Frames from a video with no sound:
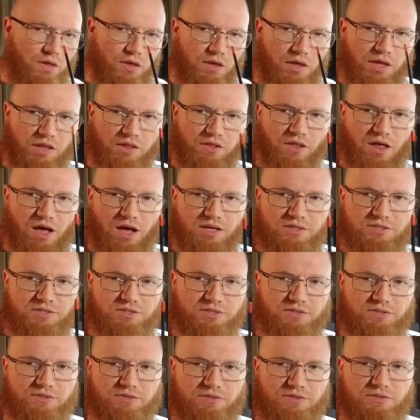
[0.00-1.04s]
A lost
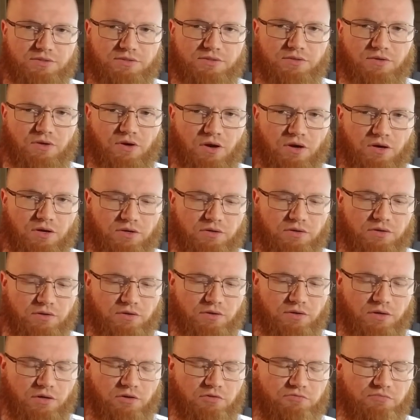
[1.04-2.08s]
art
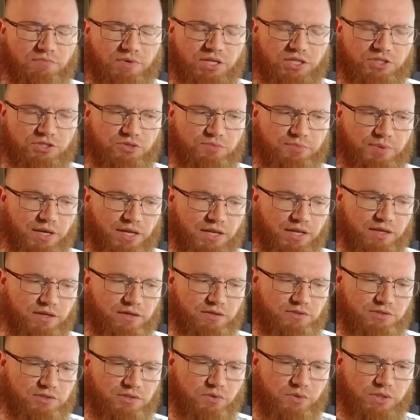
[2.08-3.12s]
of miniature painting,
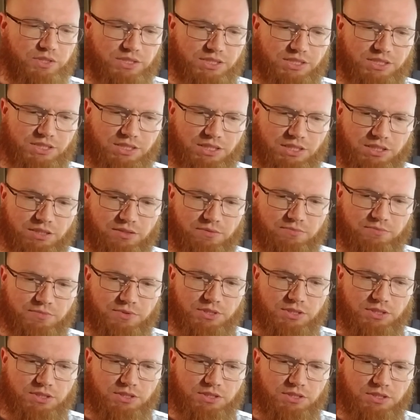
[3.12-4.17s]
so it
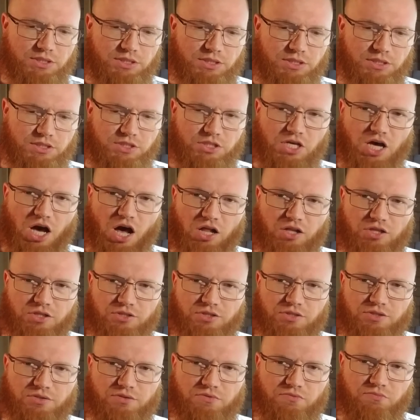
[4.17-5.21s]
seems, is
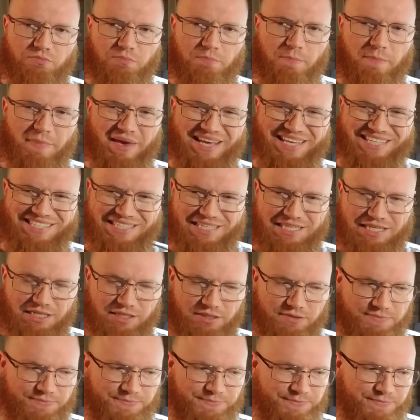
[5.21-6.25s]
color mixing,
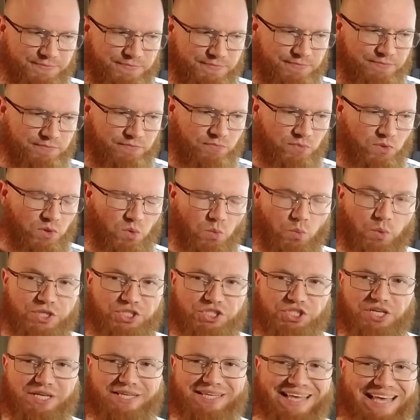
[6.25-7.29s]

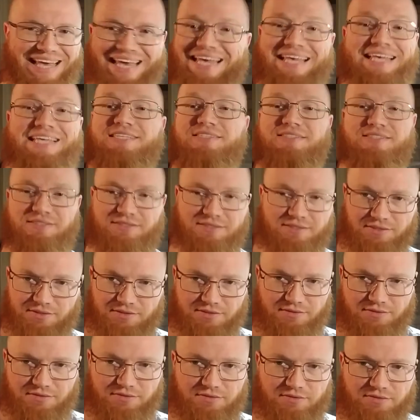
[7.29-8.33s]
which is
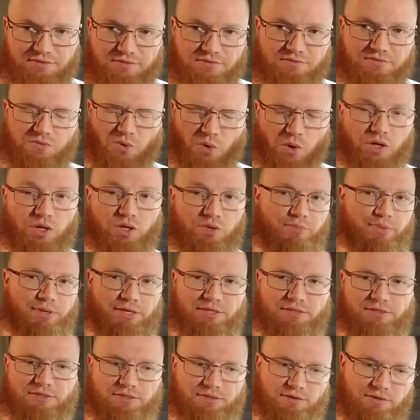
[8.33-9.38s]
oil
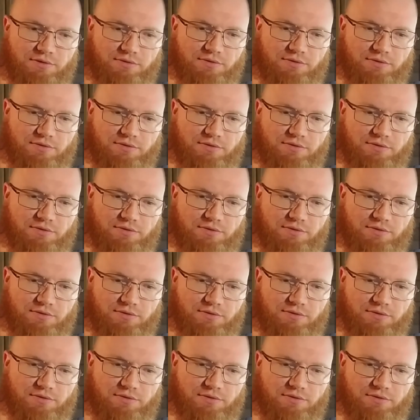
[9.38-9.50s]
painting,